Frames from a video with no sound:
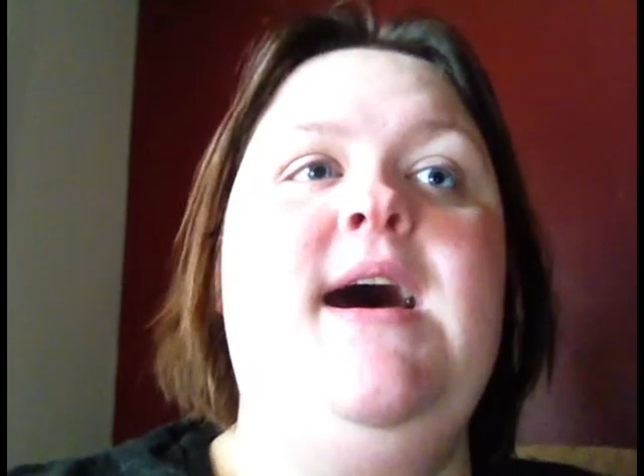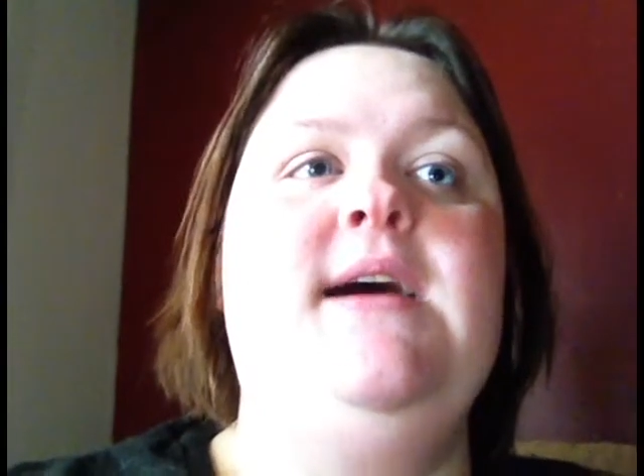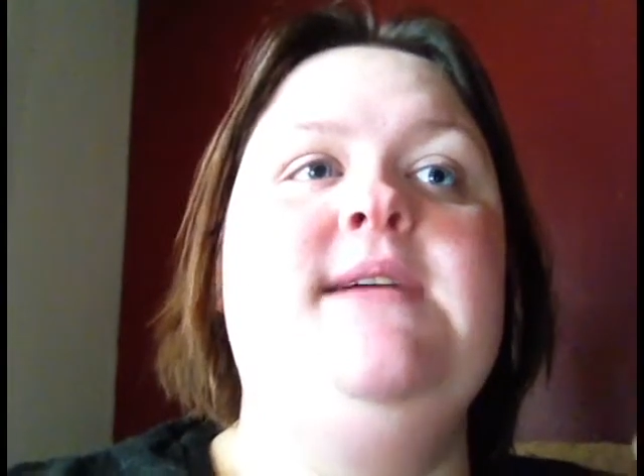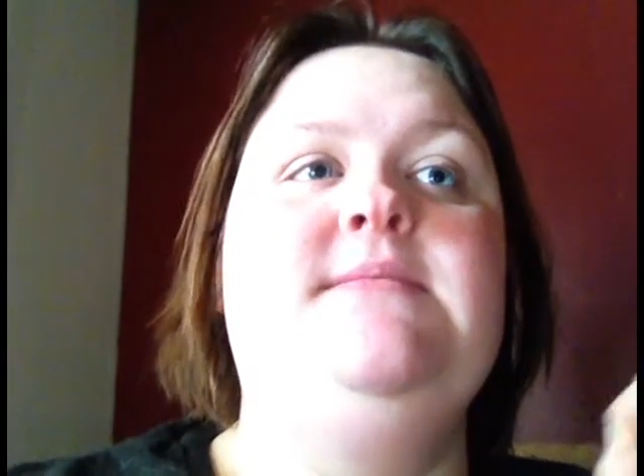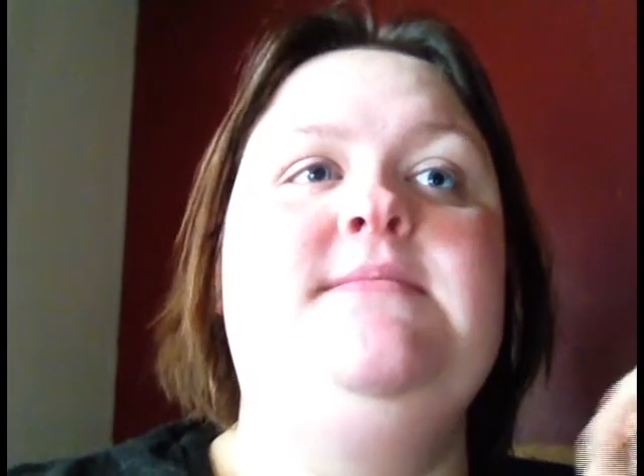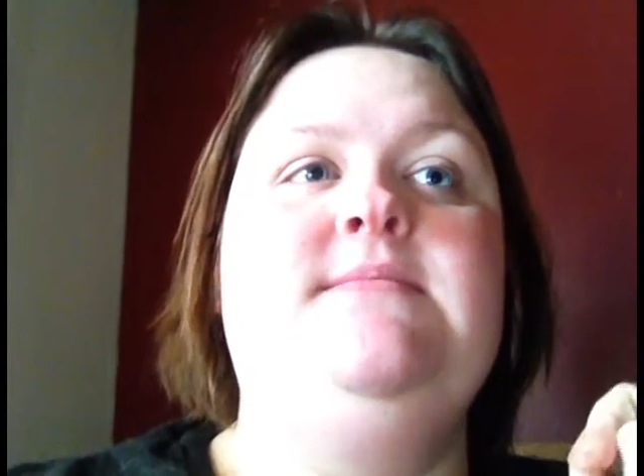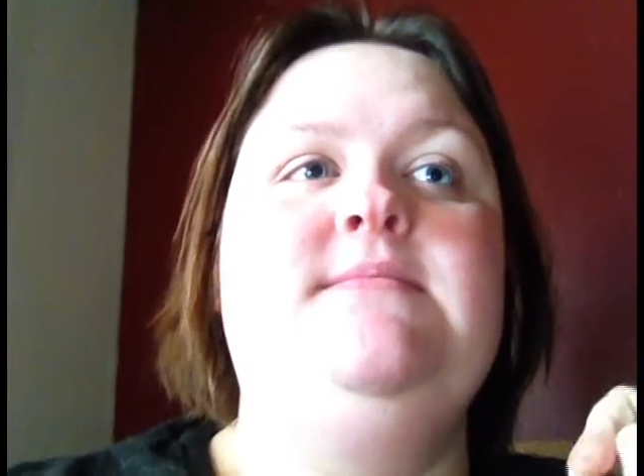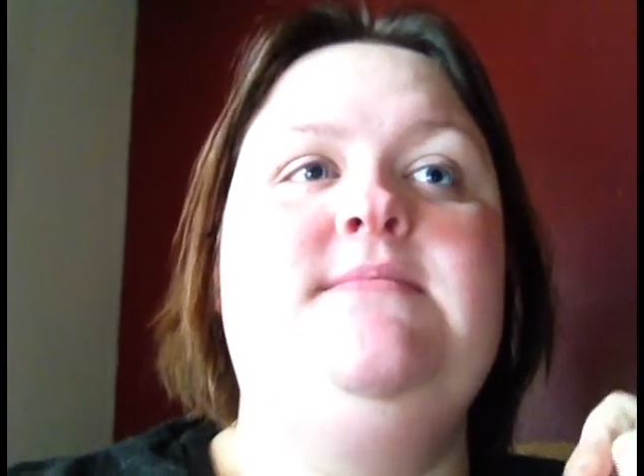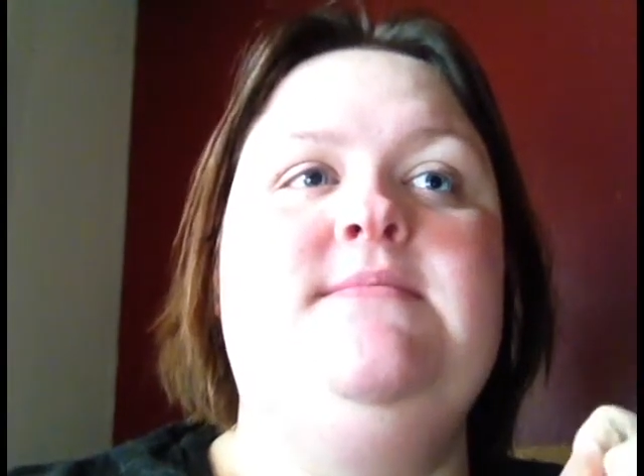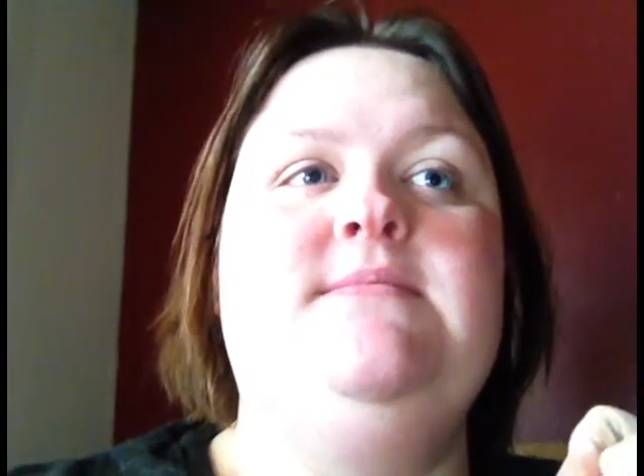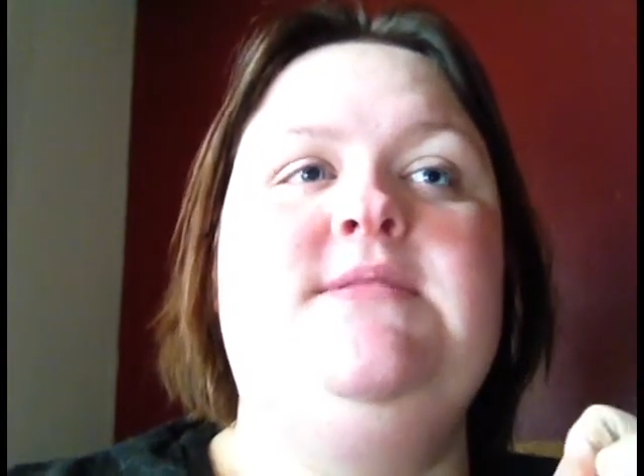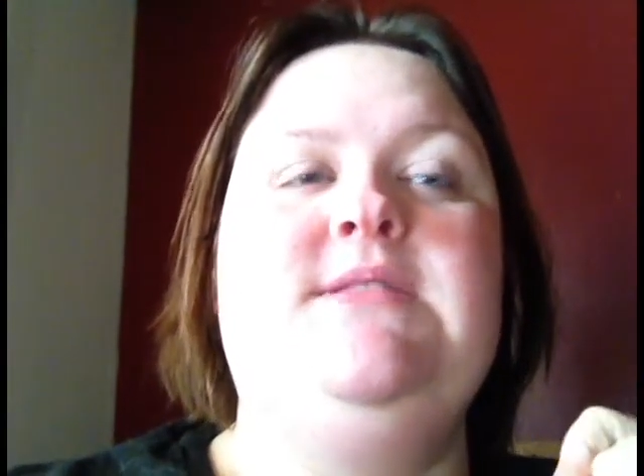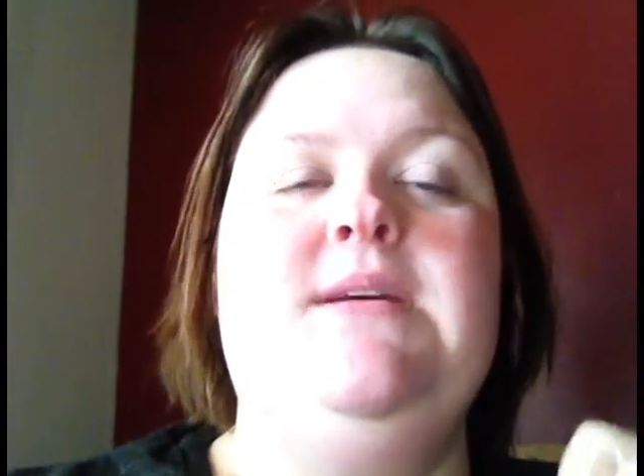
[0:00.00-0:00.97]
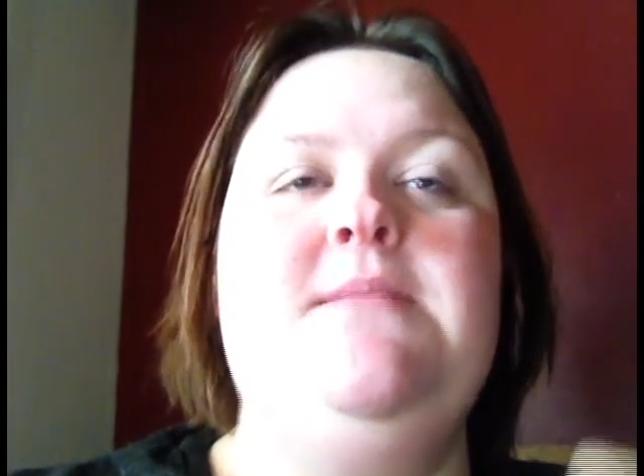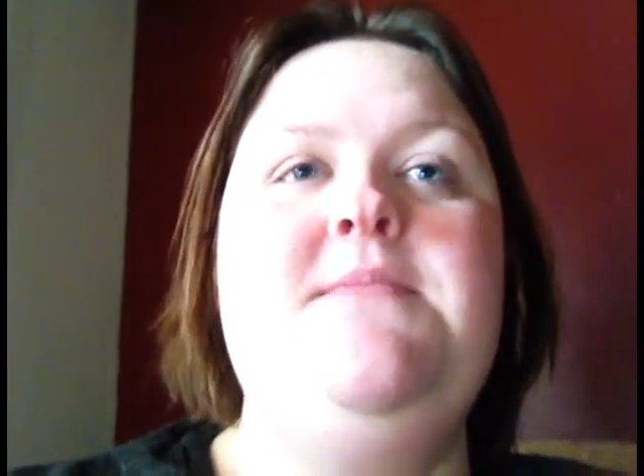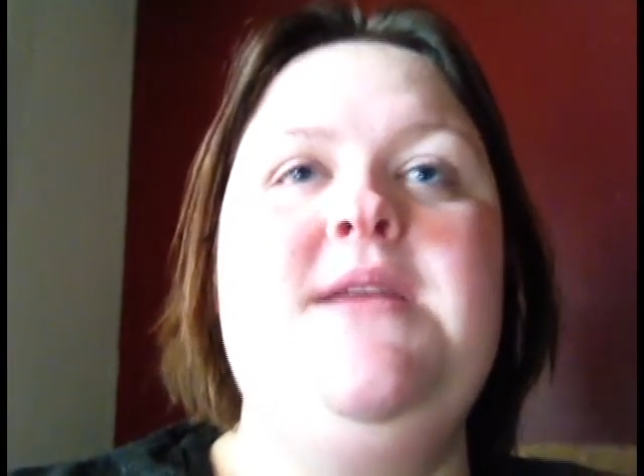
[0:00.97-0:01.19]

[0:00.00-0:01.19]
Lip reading: may not get quite the full